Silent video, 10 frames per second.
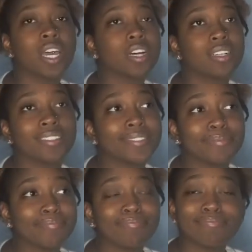Um
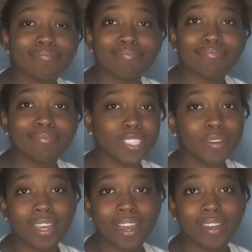so
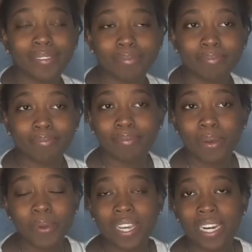yeah,
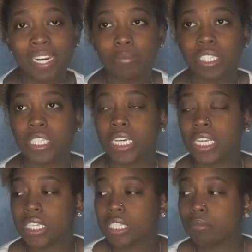we ended up just
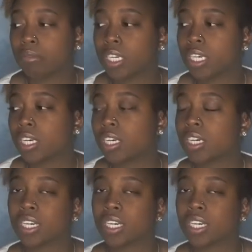eating something